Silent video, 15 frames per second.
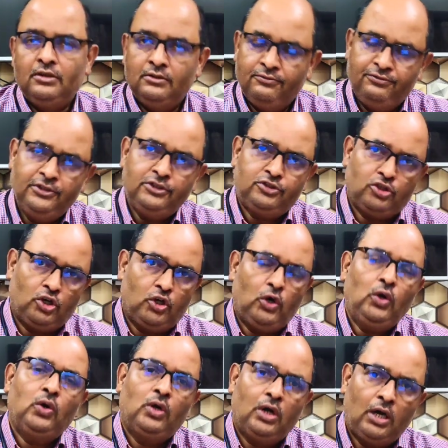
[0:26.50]
We
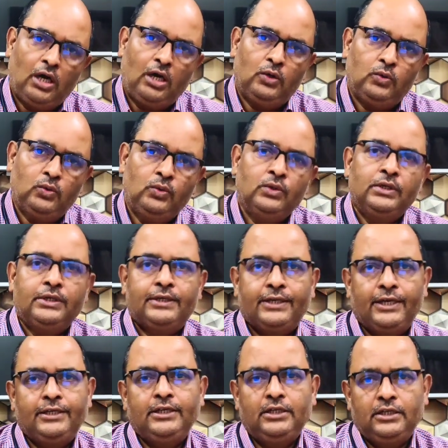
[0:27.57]
saw how
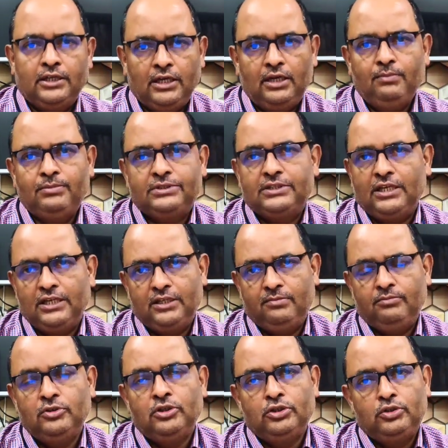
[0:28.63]
credit helped
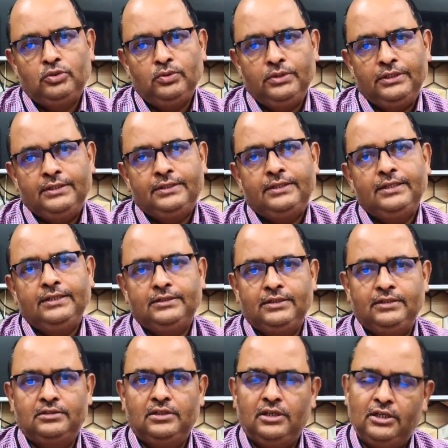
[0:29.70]
Salim to increase
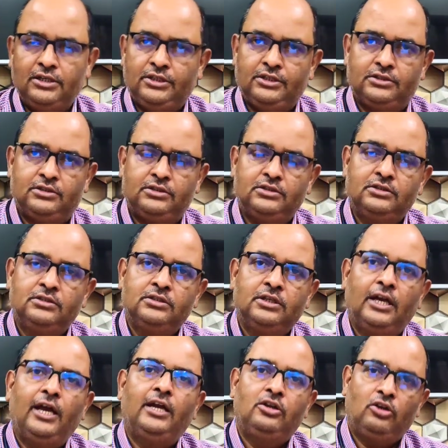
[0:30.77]
his earnings
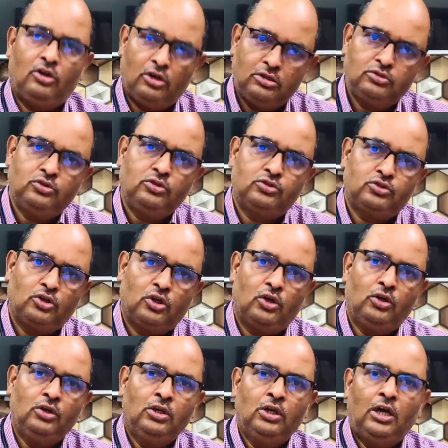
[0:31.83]
and also
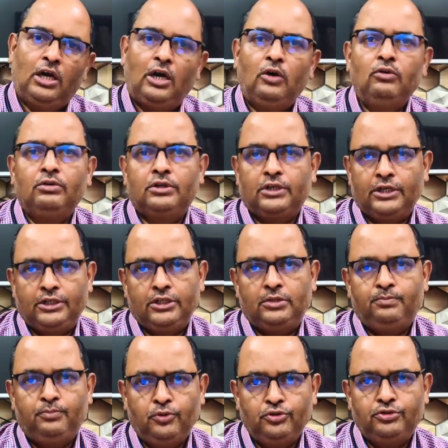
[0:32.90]
saw how
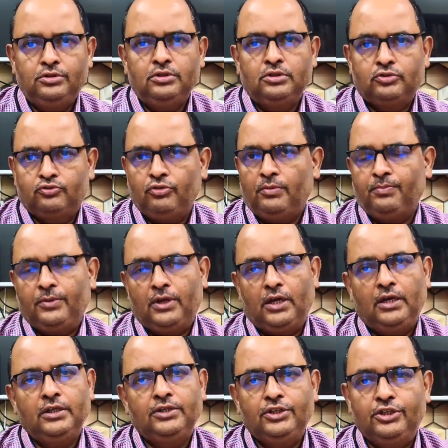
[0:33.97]
credit pushed
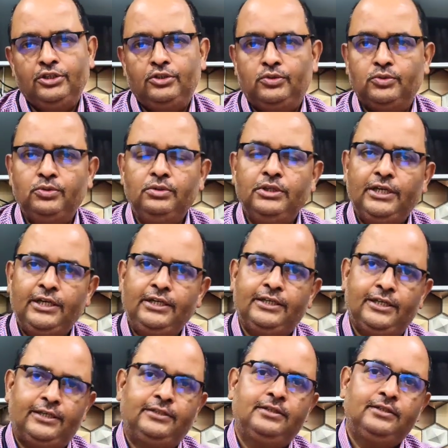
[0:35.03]
Swapna into a
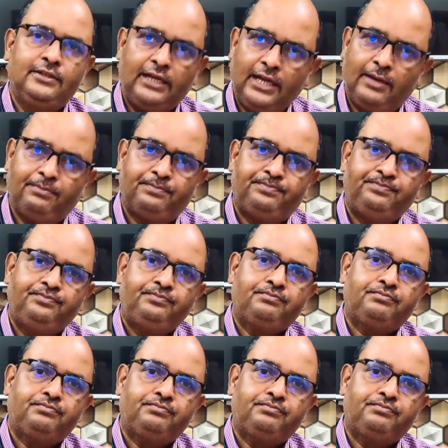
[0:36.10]
debt trap.